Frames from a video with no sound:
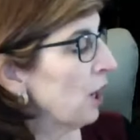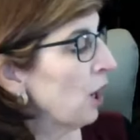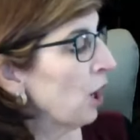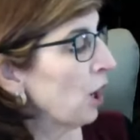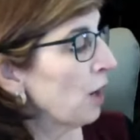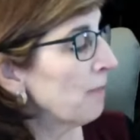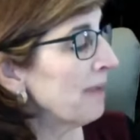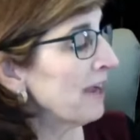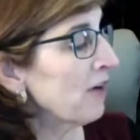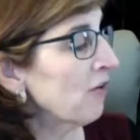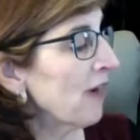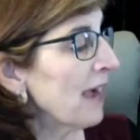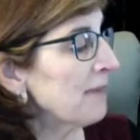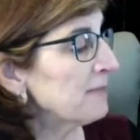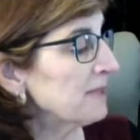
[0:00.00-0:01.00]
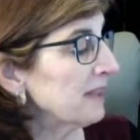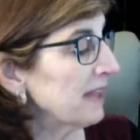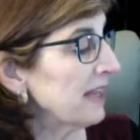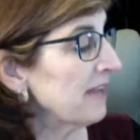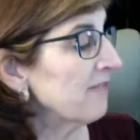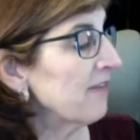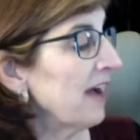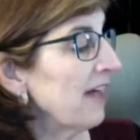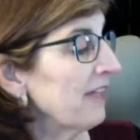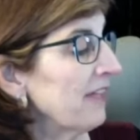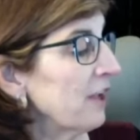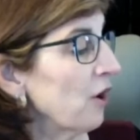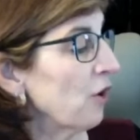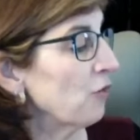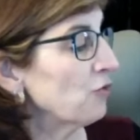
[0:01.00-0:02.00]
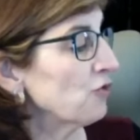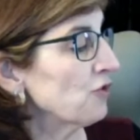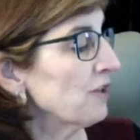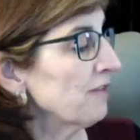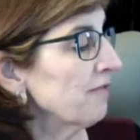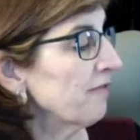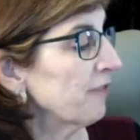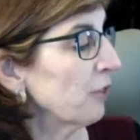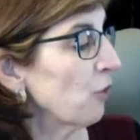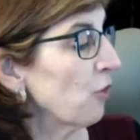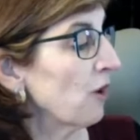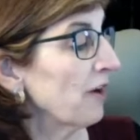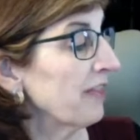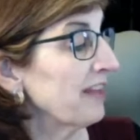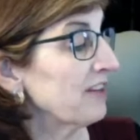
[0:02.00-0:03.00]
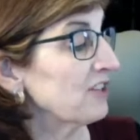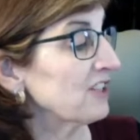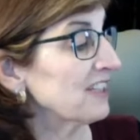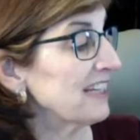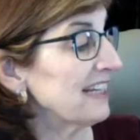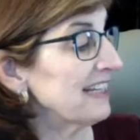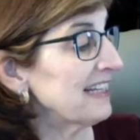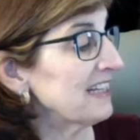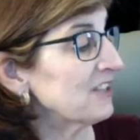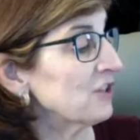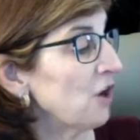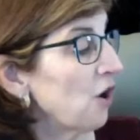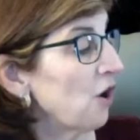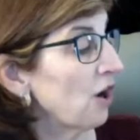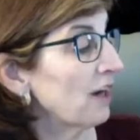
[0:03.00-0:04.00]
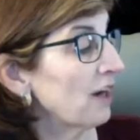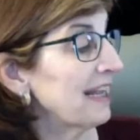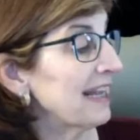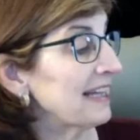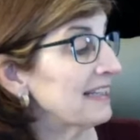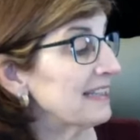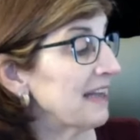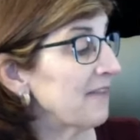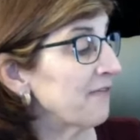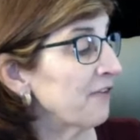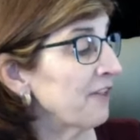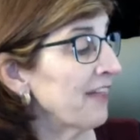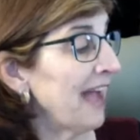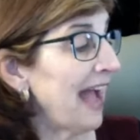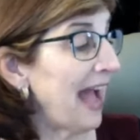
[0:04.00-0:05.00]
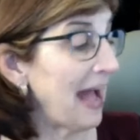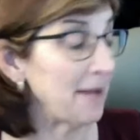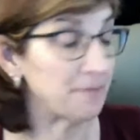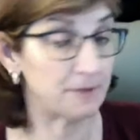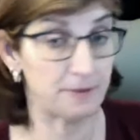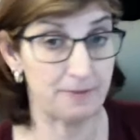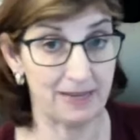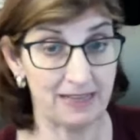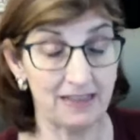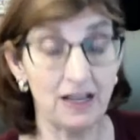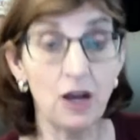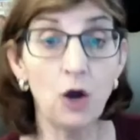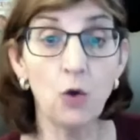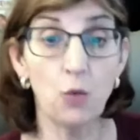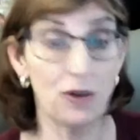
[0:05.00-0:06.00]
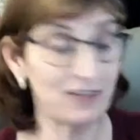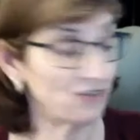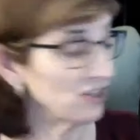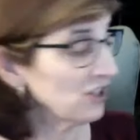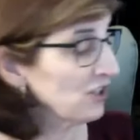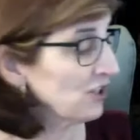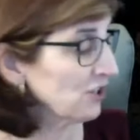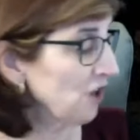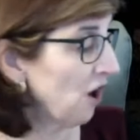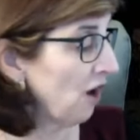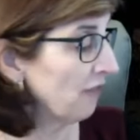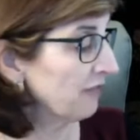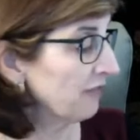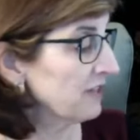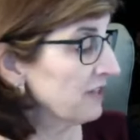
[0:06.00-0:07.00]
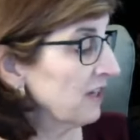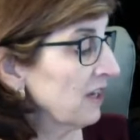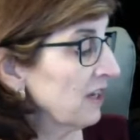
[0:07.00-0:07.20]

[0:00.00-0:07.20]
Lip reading: Hermit crabs live on the ocean floor. Their skin is hard except for the abdomen, which is soft.